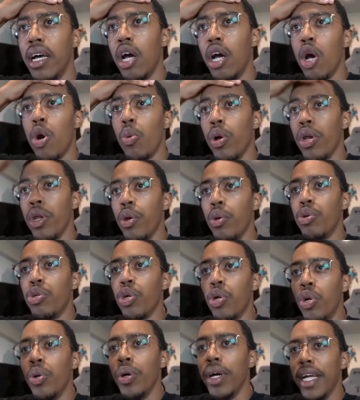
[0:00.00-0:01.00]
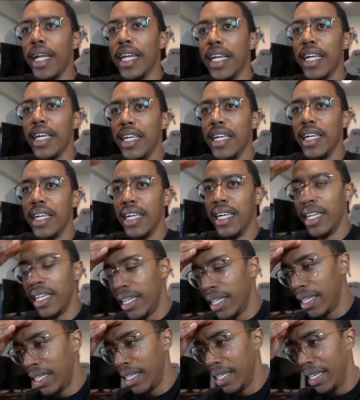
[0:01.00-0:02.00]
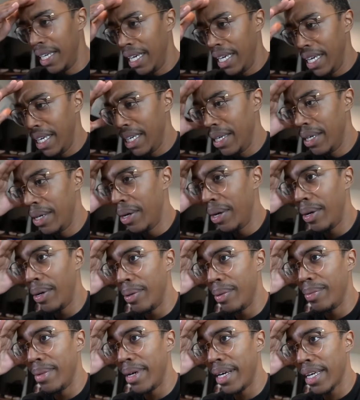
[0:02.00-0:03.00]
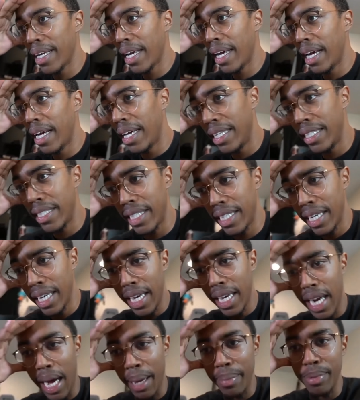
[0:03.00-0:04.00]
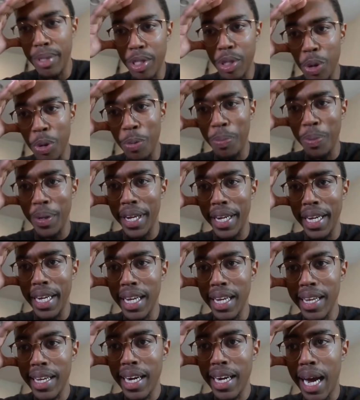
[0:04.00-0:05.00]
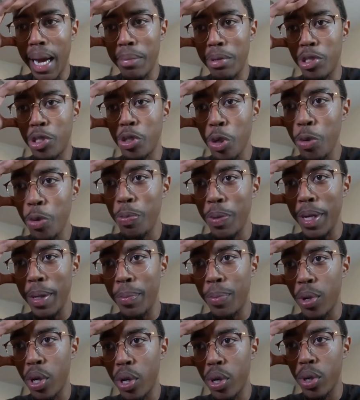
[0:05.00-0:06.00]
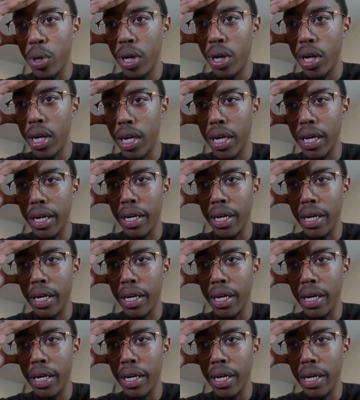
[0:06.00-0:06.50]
A horseshoe crab. What are you doing? A llama. A jellyfish. Oh my gosh. An elk. I'm stupid. Crocodile. I'm hawk, stupid, bro. Pigeon.